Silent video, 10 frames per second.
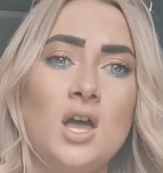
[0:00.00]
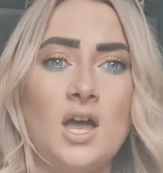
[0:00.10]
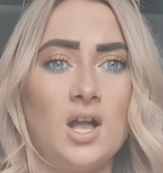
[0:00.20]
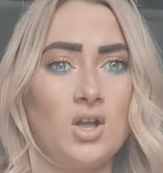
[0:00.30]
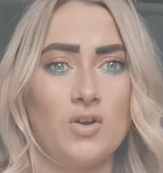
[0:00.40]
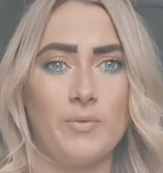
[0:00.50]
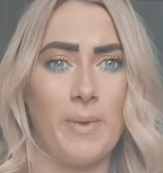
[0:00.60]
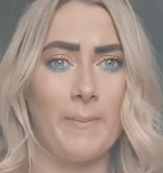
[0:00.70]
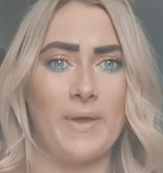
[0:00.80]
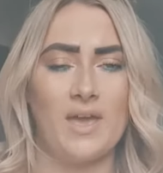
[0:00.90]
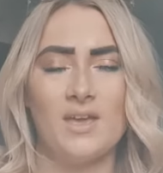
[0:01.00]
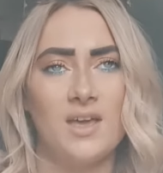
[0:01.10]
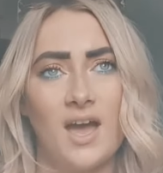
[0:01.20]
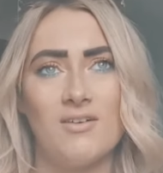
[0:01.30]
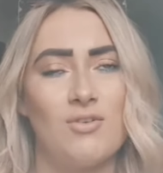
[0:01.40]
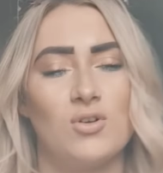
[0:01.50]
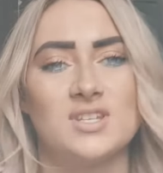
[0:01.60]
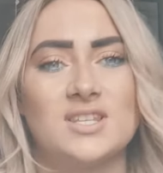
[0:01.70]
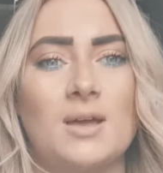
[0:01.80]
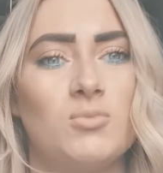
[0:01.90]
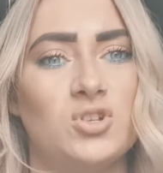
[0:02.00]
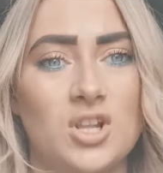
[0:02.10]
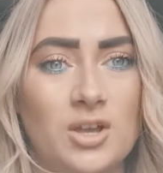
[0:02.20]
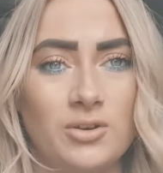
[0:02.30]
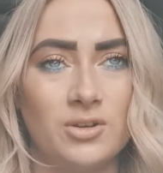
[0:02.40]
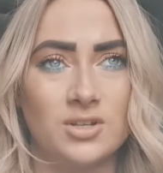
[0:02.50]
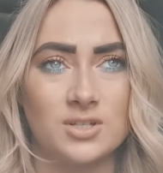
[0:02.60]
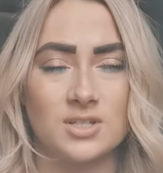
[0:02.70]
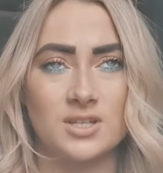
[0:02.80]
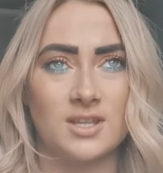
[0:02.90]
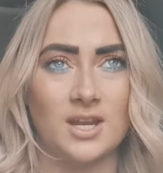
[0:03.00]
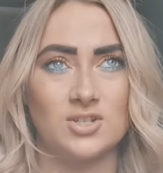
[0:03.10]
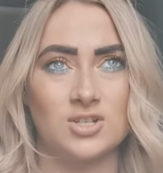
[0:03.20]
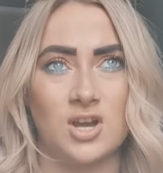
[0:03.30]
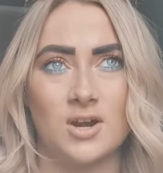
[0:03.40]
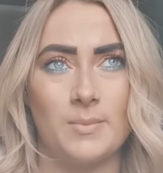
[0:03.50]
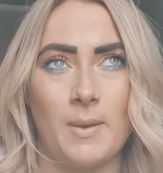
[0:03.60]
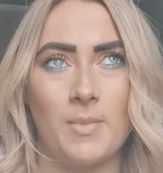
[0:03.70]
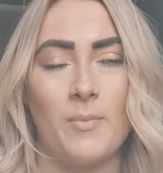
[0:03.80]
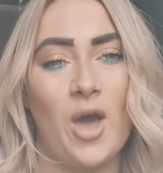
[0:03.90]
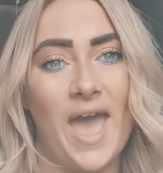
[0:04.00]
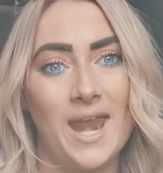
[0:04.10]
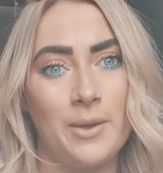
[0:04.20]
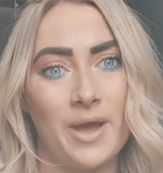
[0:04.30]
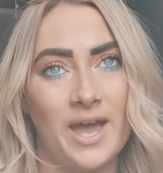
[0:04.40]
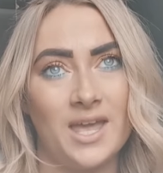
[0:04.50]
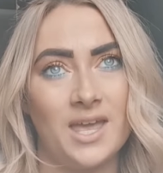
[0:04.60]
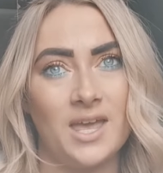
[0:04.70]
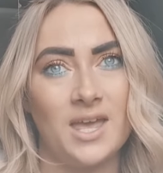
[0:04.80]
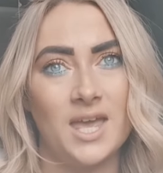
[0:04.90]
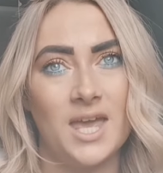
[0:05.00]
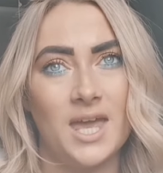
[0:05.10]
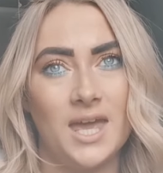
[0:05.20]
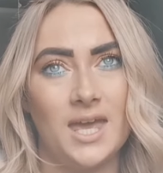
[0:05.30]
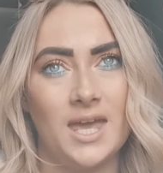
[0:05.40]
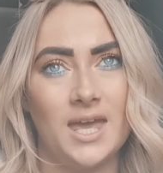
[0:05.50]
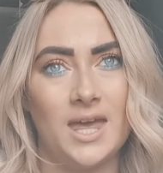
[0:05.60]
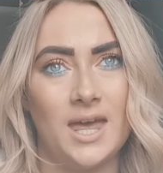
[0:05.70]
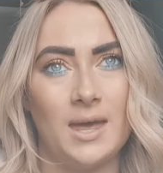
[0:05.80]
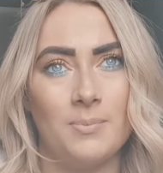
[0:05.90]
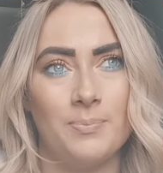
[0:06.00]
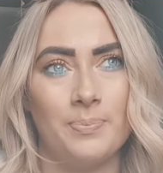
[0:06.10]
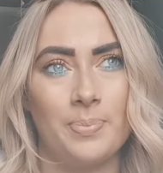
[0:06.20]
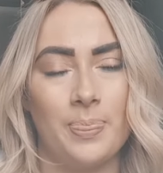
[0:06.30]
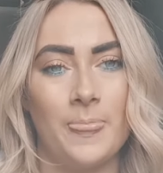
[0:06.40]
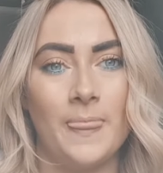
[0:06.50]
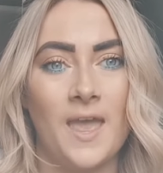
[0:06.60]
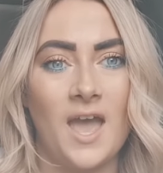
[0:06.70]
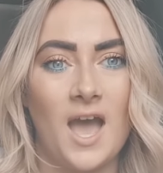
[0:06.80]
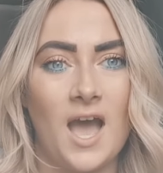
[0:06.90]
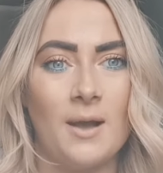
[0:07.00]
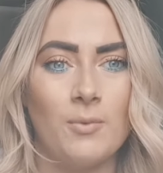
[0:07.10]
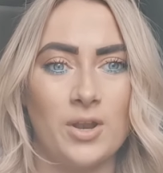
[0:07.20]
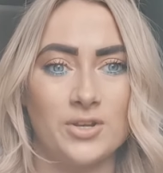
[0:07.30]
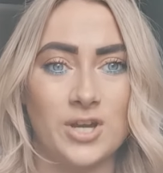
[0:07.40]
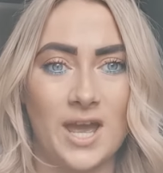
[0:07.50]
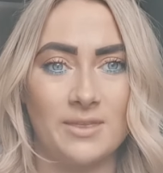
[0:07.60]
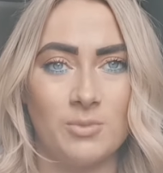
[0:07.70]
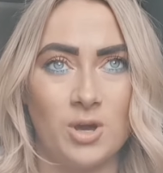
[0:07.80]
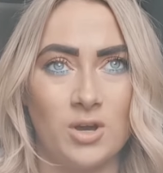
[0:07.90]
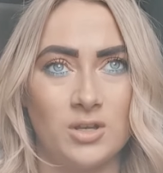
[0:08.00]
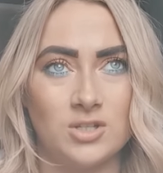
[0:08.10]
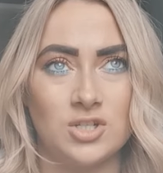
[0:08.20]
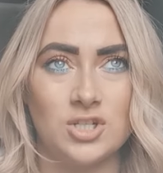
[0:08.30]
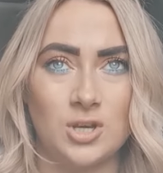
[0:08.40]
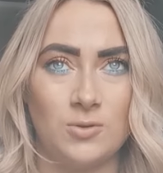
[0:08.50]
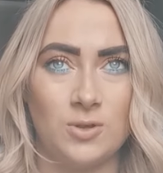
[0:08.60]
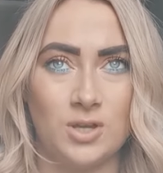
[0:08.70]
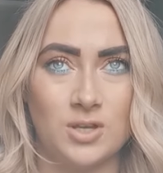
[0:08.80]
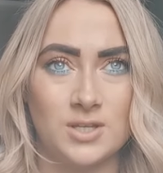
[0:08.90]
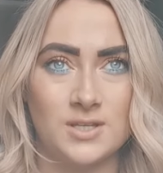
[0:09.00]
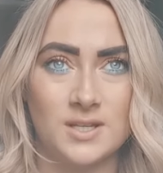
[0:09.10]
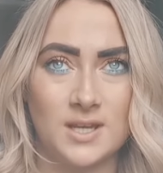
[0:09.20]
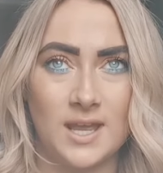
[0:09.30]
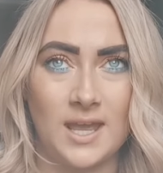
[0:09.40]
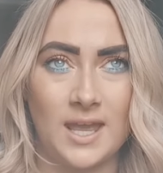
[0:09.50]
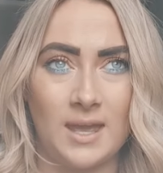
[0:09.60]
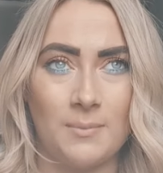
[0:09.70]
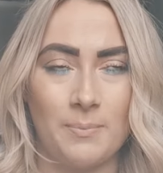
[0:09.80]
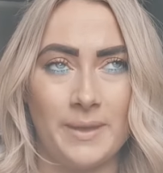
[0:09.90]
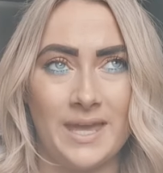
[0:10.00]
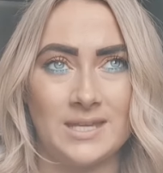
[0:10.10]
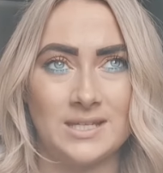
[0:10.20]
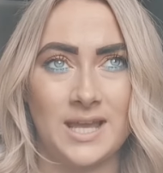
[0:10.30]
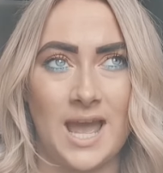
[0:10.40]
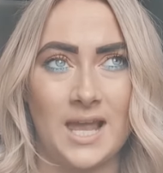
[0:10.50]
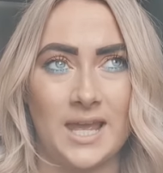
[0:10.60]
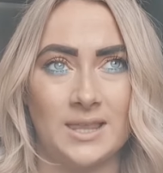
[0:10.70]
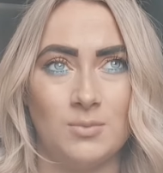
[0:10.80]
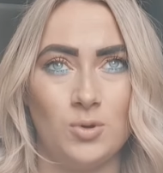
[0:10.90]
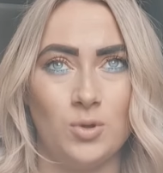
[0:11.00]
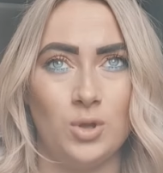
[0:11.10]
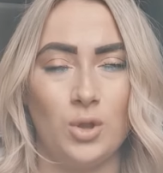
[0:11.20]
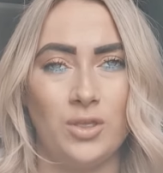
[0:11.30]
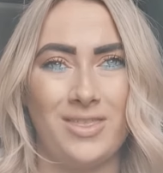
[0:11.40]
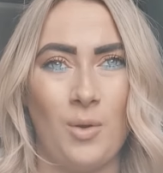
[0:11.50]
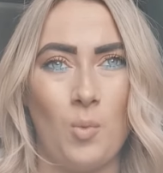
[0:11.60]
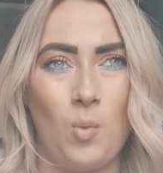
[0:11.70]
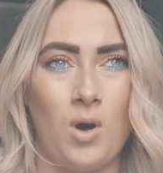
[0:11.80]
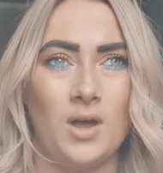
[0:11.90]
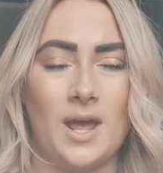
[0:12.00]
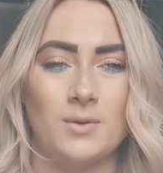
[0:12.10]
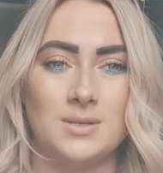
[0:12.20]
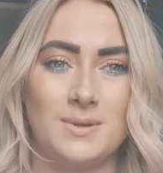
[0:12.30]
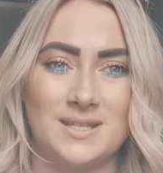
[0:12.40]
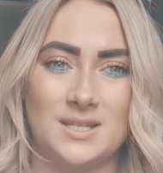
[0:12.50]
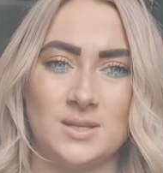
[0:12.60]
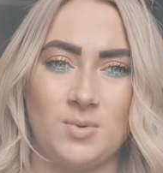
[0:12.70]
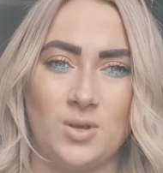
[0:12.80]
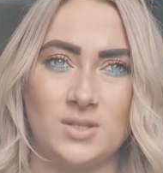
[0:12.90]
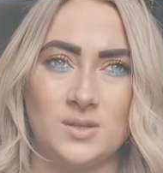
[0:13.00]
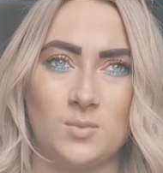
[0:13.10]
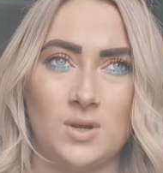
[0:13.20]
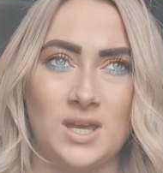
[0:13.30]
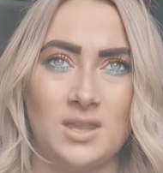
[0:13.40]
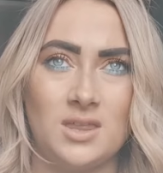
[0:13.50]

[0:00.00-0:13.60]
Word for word: I can't remember. i ordered that much clothes that I just can't remember. But anyway, um, I want to try them on, show you. Um, personally, I like them all other than one I was a bit disappointed with.